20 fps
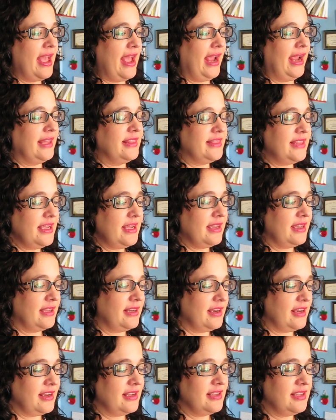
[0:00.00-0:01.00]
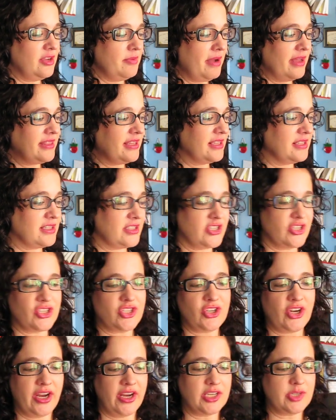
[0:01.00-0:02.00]
And then you might think this is
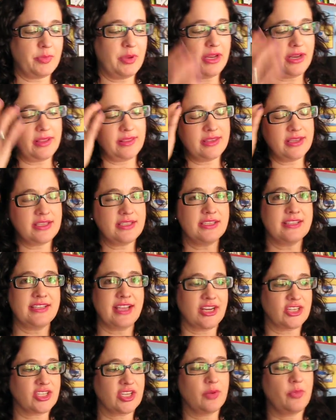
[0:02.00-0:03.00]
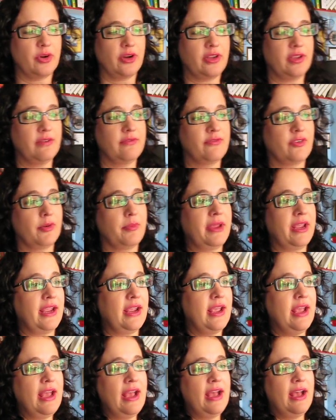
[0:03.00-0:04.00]
strange, but this is actually working for me.
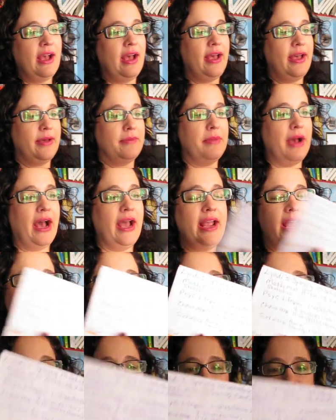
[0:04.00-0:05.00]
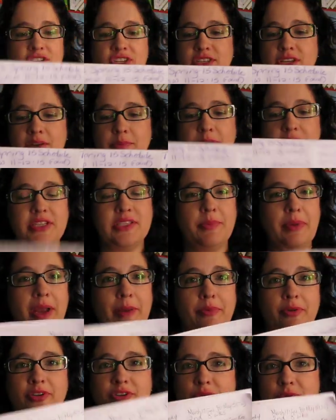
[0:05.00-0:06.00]
Um, I have just on a piece of
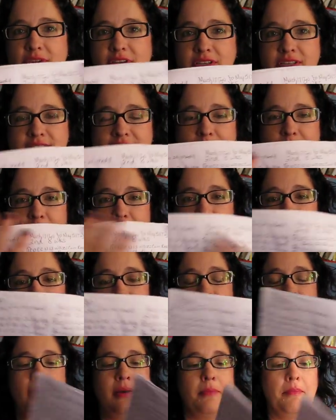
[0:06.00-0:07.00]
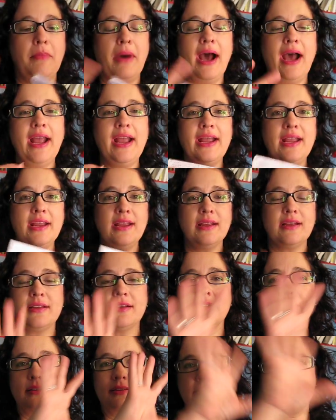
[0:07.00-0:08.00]
paper, it's really simple, my
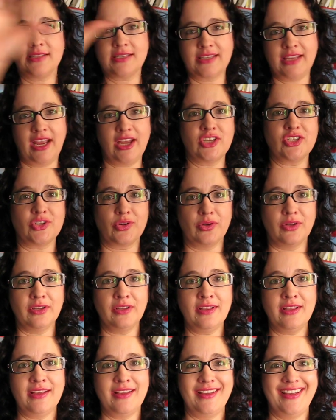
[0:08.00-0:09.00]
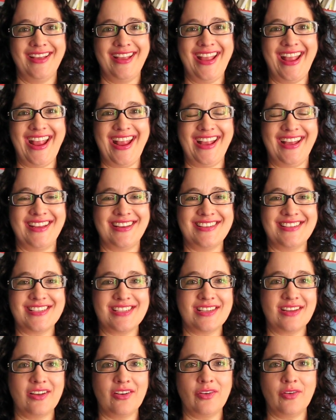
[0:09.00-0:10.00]
schedule
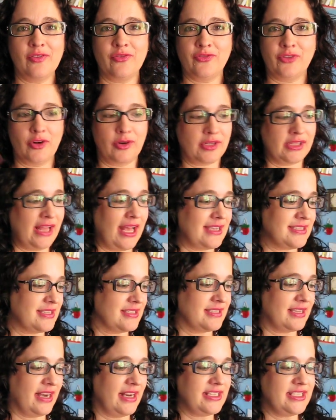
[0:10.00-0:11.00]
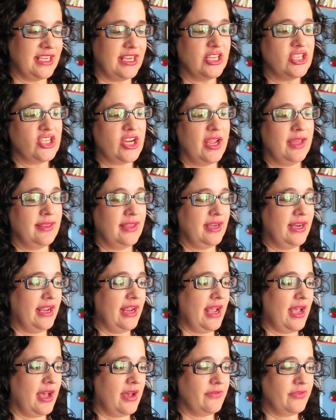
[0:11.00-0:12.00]
and for classes that I teach. And then I
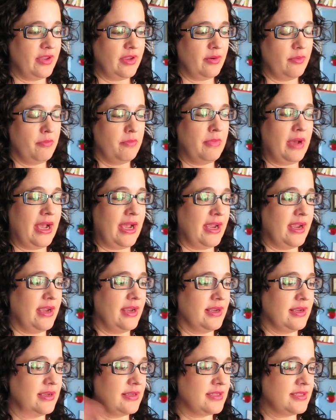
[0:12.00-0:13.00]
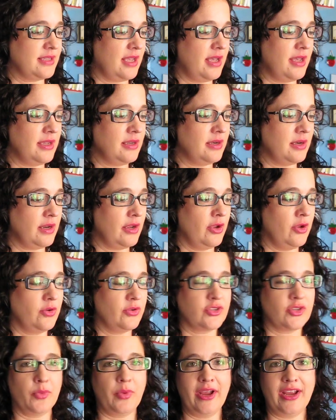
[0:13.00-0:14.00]
have it my son
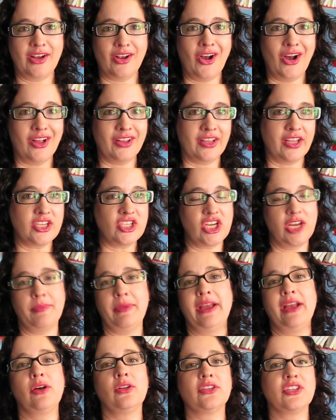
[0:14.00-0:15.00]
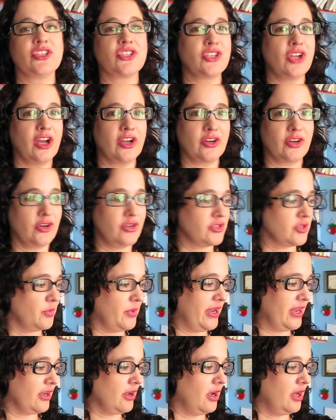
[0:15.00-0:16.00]
who's away at college and my oldest daughter who's
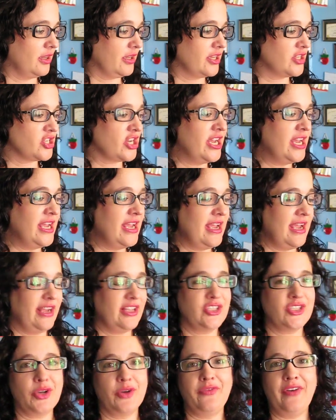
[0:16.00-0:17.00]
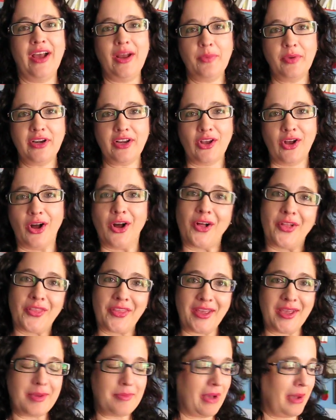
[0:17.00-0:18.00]
away at college. And so if I want to call
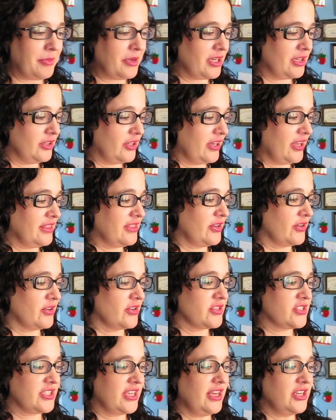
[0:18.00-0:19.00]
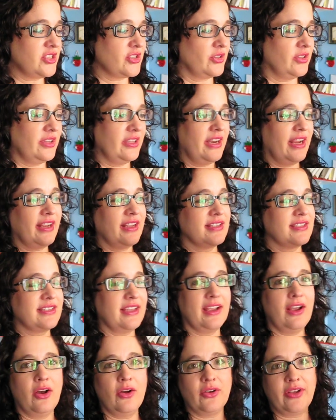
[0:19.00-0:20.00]
them, I'm going to look at their schedule and I can
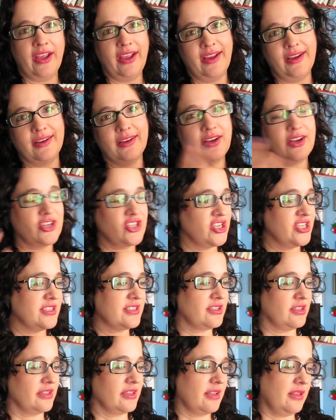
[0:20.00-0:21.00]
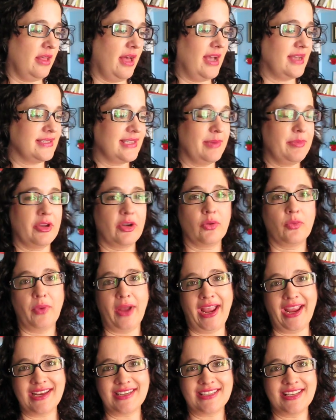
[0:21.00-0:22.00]
say, okay, gosh, she's still in class. I better
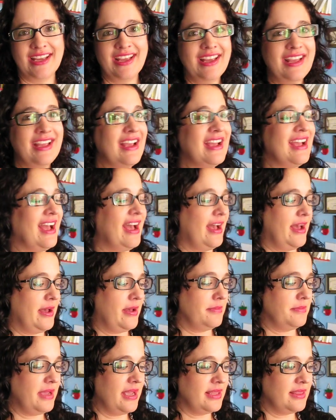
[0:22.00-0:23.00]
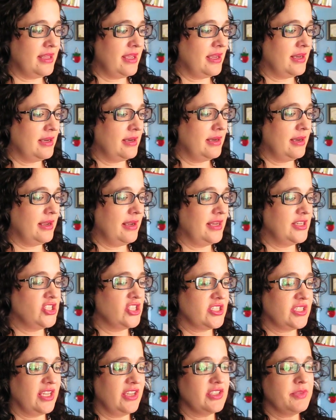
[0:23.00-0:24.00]
wait. Uh, and then it
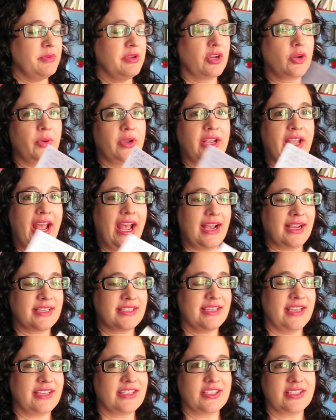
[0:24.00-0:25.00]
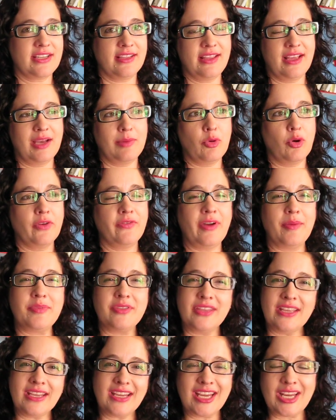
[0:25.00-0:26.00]
just gives me a quick access to them. Or if I'm
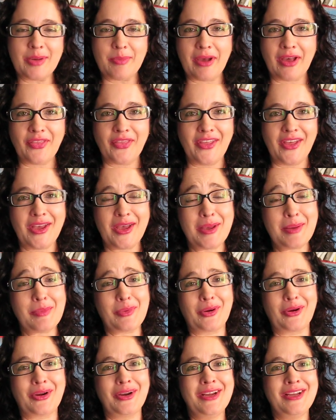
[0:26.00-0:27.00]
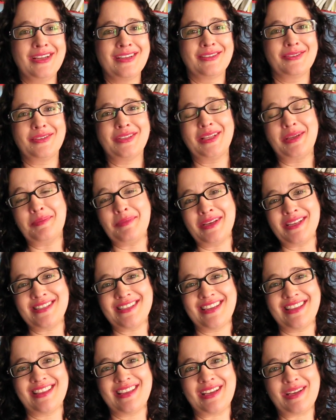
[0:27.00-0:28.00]
thinking about them or really
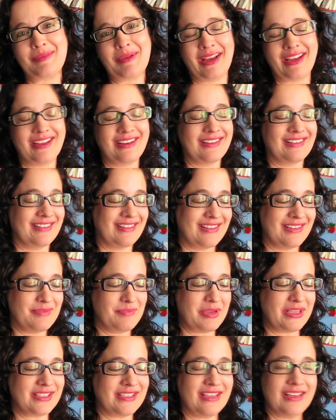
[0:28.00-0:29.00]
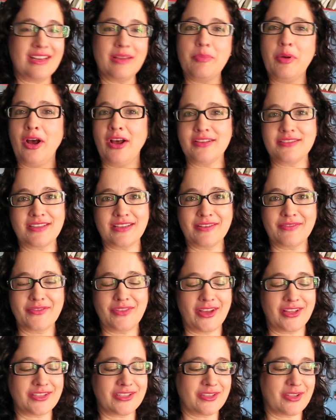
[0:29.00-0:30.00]
missing them, I can be sending positive
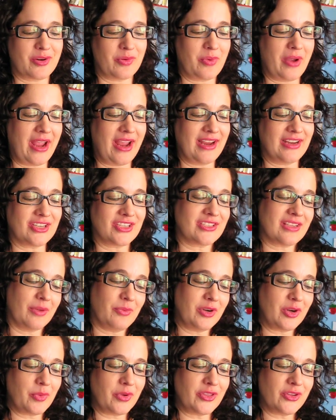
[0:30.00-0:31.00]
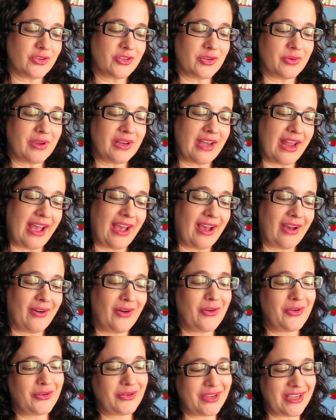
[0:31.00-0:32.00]
thoughts their way and just I wonder what they're doing now.
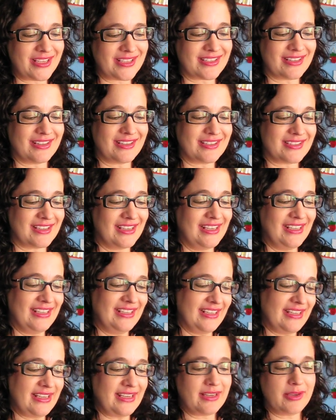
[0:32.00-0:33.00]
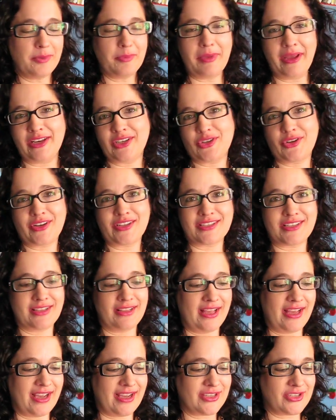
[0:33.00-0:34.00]
Oh, he's in his ecometrics
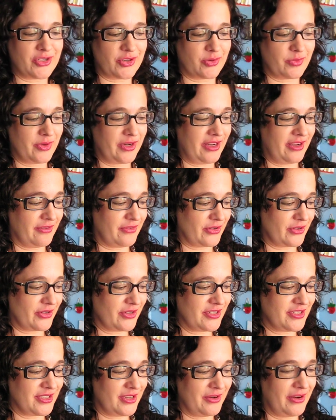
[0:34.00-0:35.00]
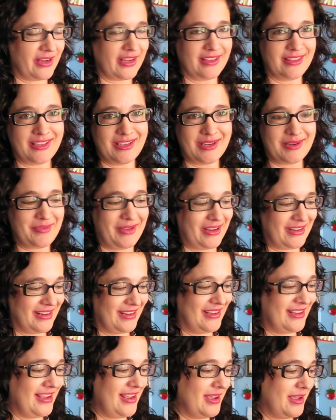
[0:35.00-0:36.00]
class or whatever. So I can think about
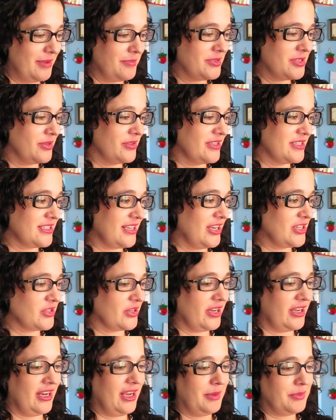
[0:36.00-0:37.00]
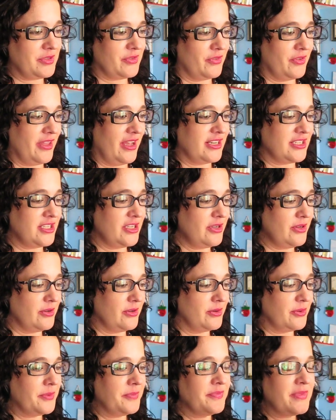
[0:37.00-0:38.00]
him. So the schedule kind of helps for that too.